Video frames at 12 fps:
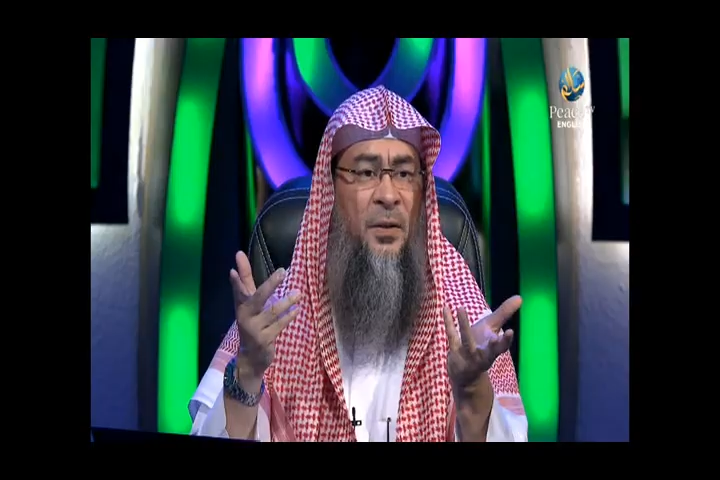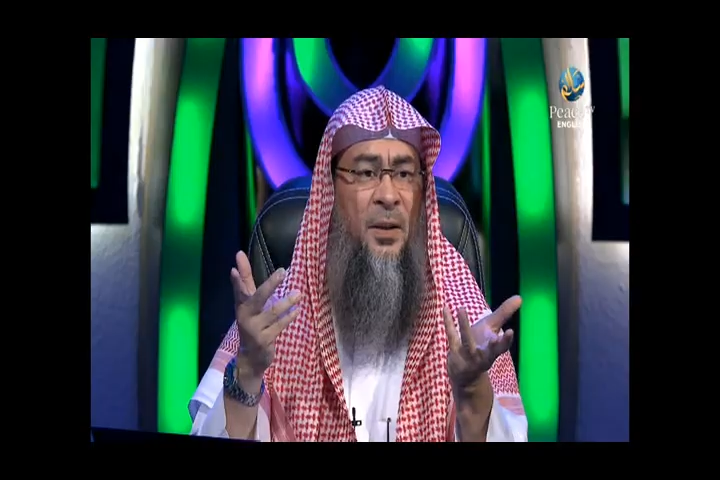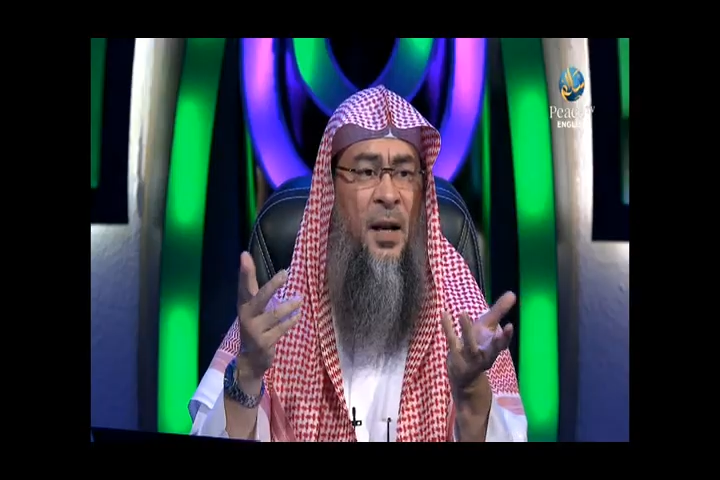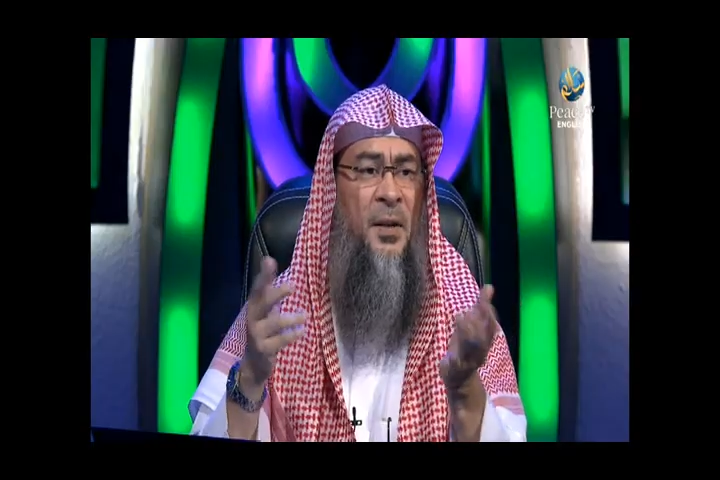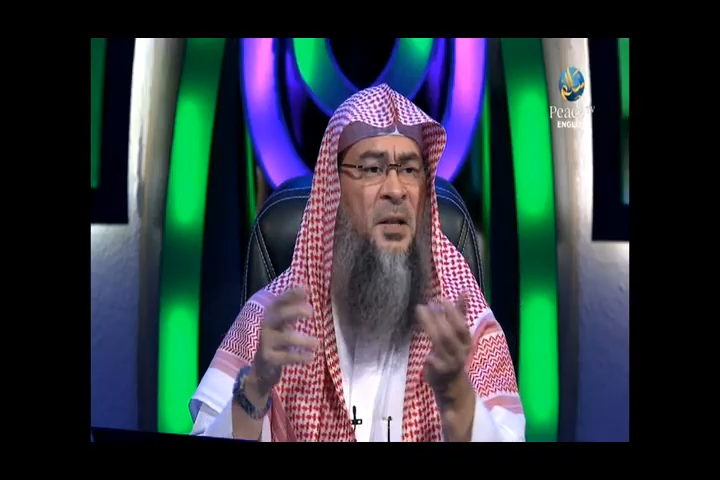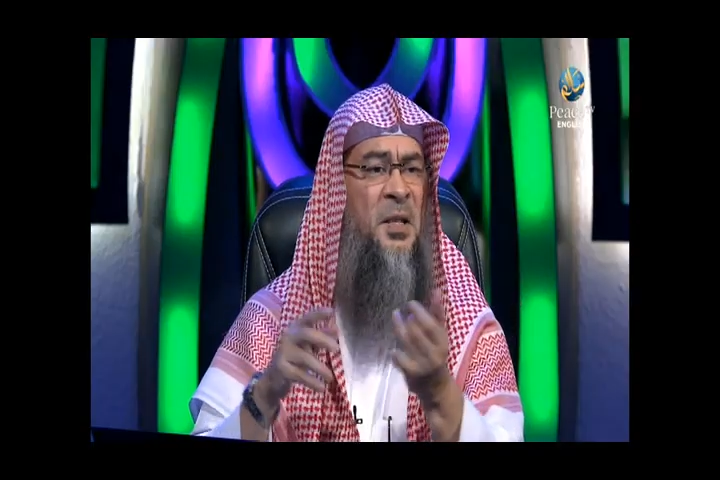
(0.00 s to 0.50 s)
They
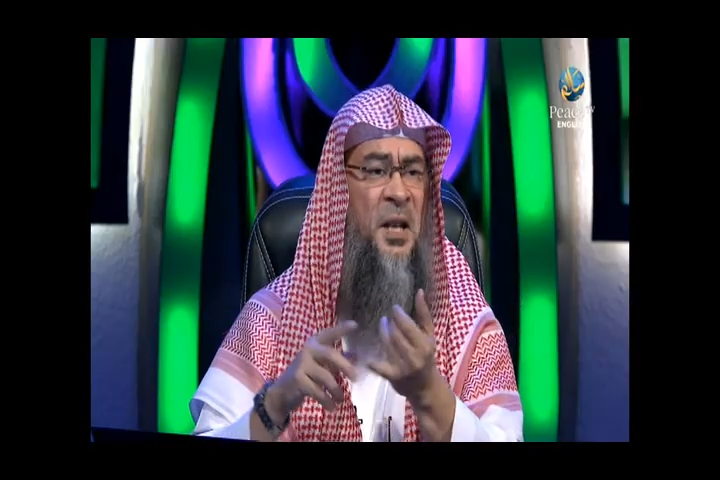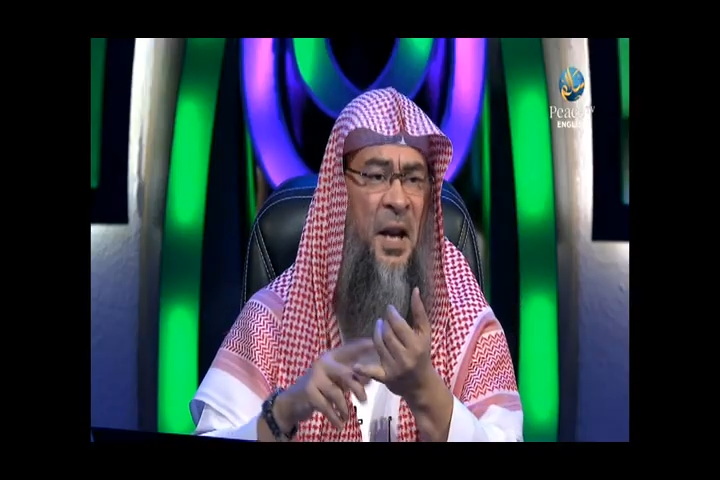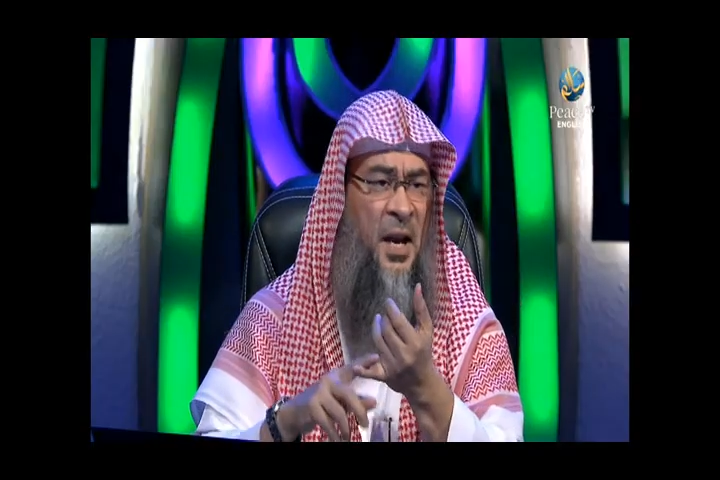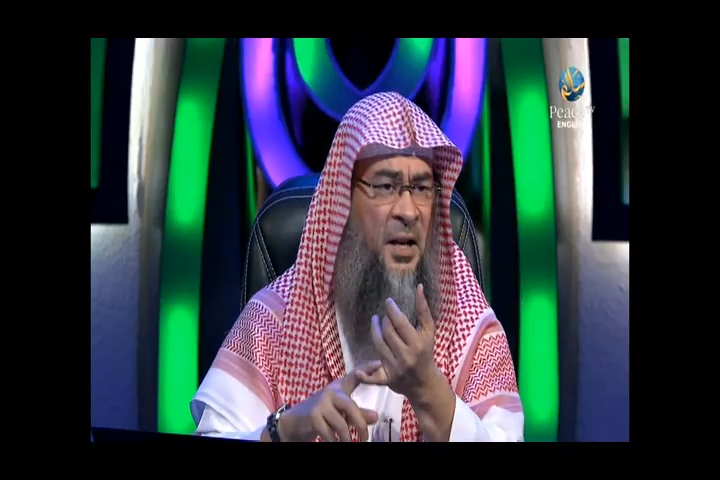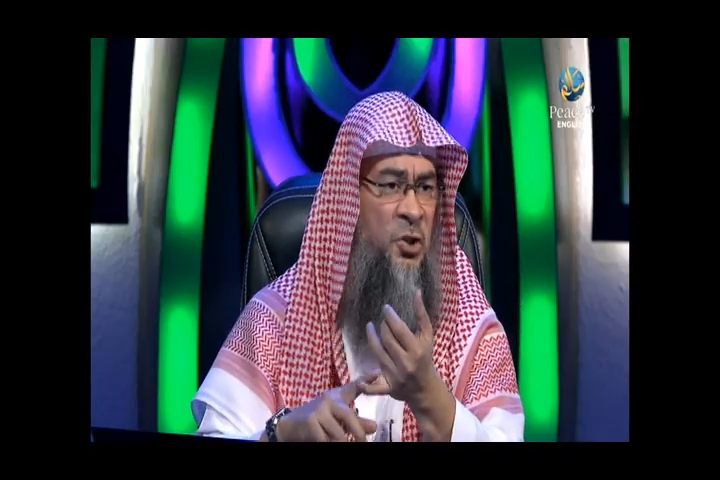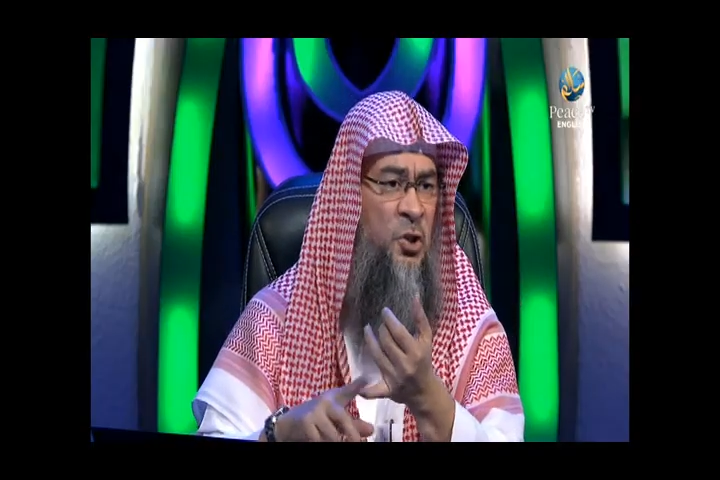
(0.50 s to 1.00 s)
say
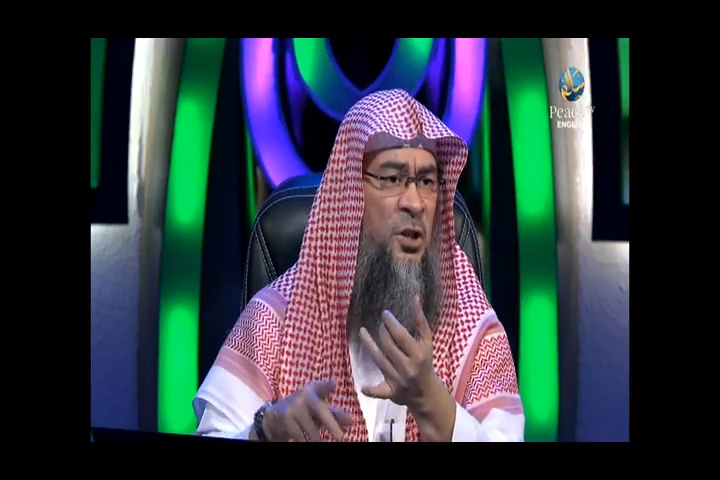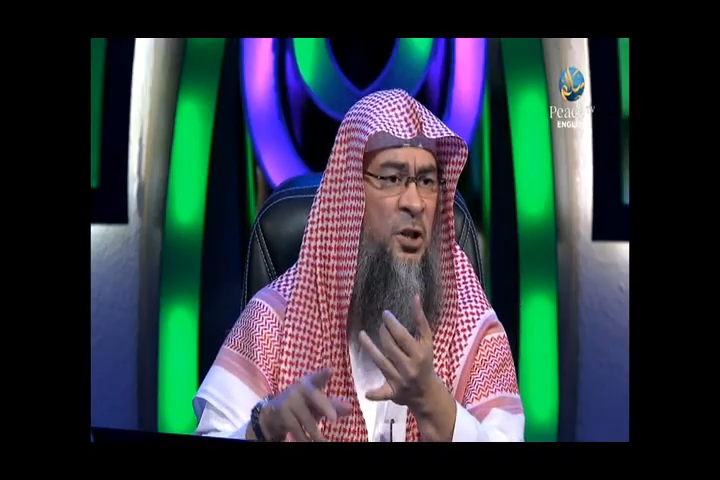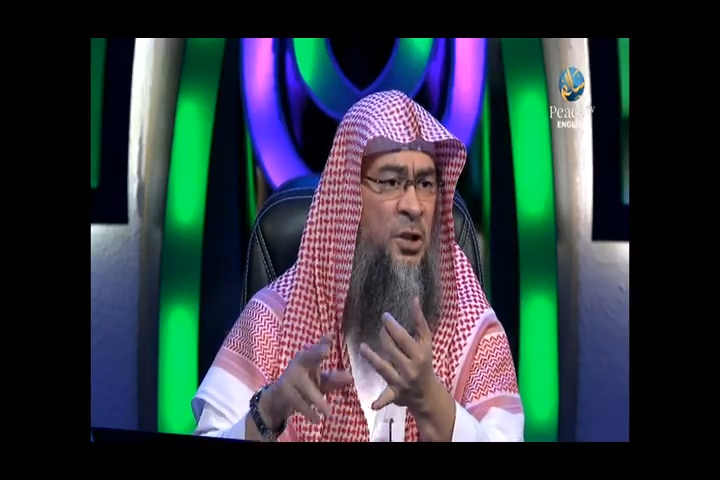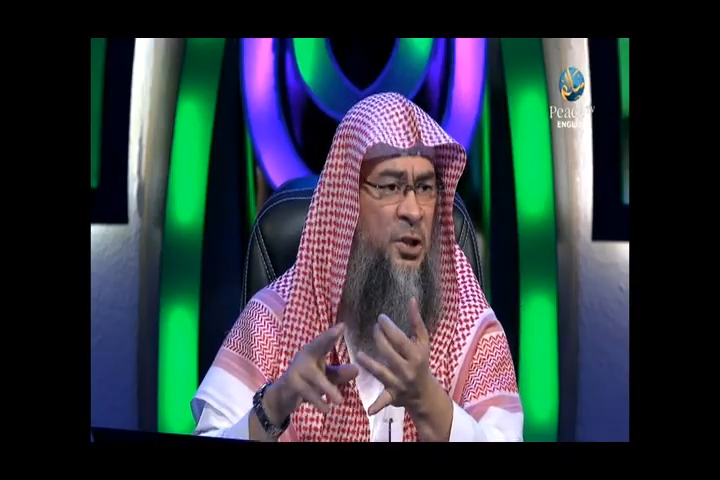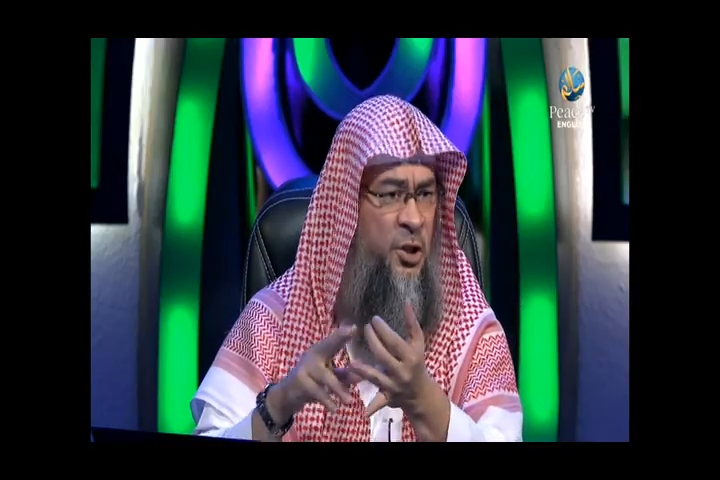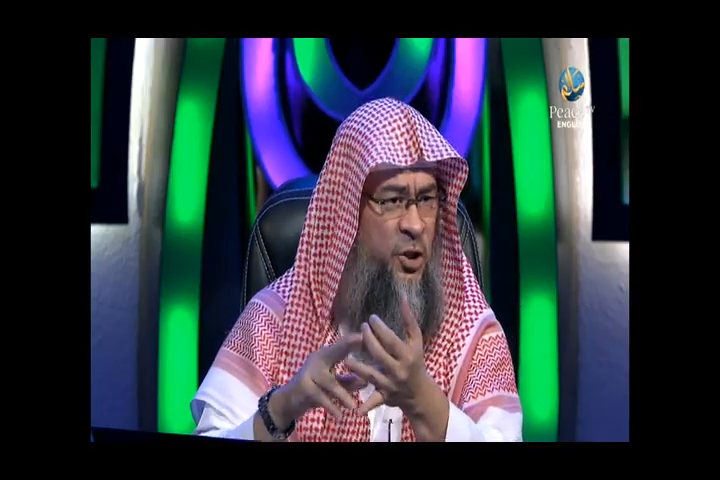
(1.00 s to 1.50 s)
angels,
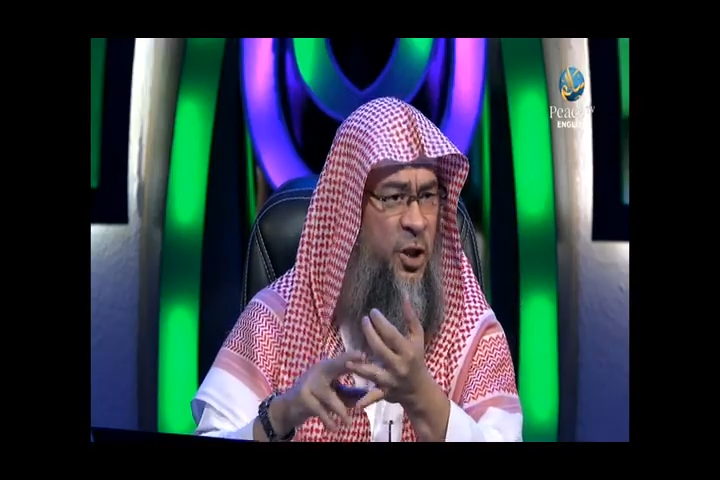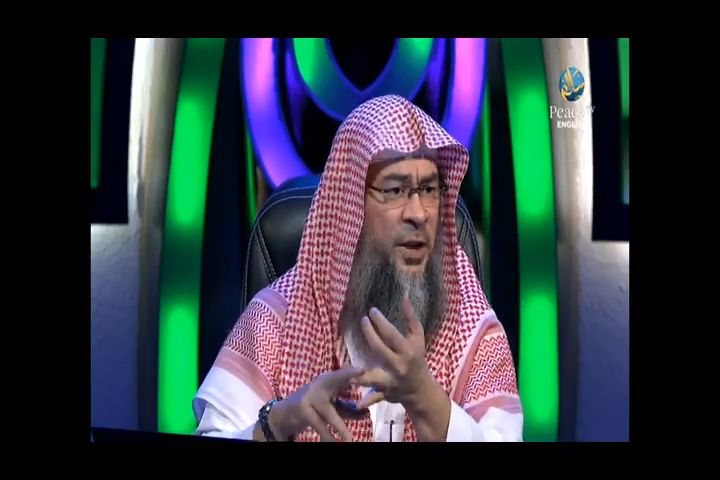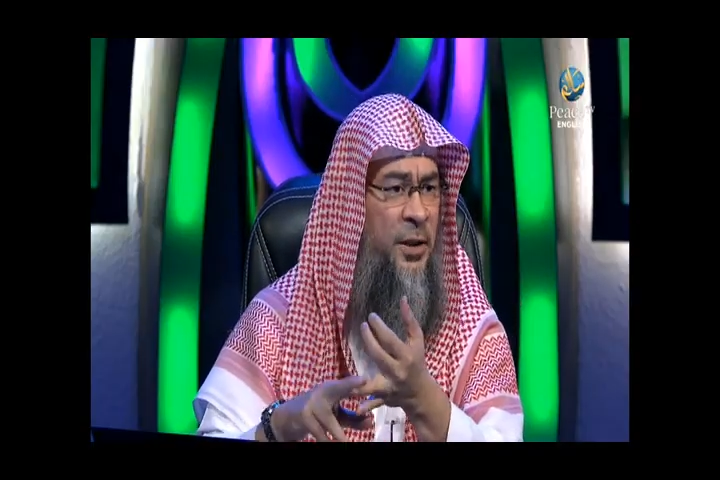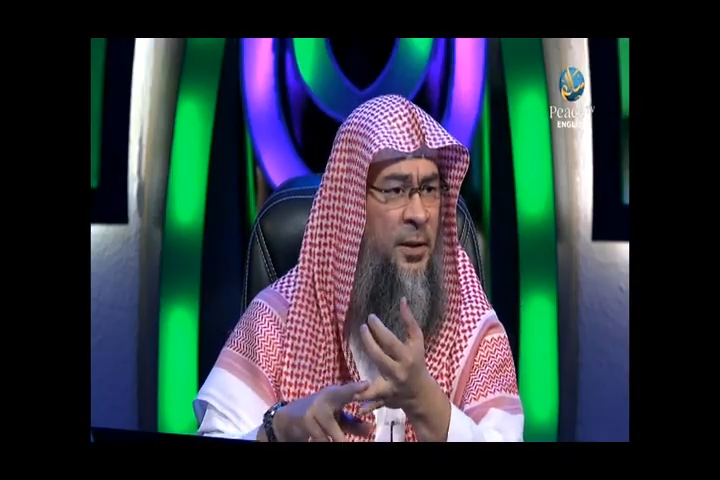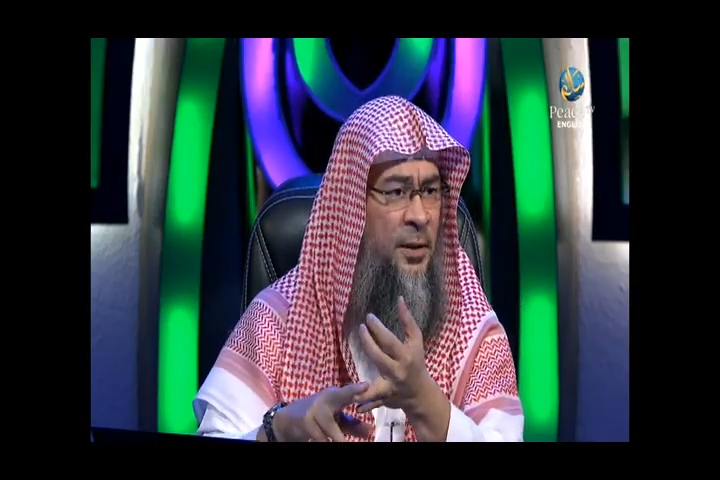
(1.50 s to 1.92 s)
jinn,